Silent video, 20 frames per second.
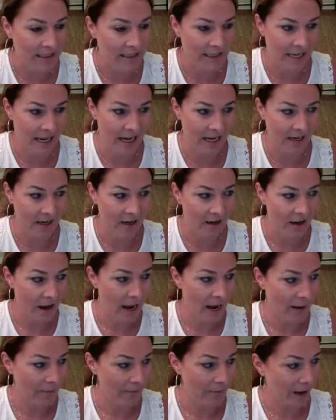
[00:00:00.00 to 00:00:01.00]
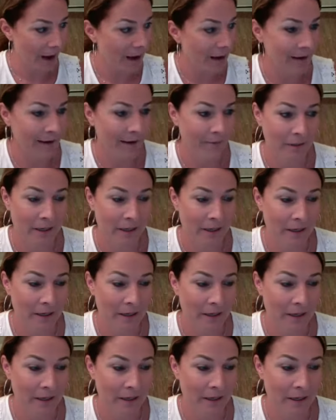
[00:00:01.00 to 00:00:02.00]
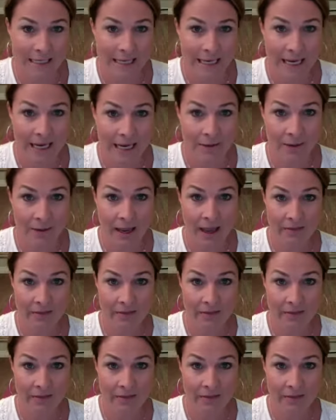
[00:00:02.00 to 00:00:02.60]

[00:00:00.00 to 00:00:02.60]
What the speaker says: and saying, I'm not in a pyramid scheme.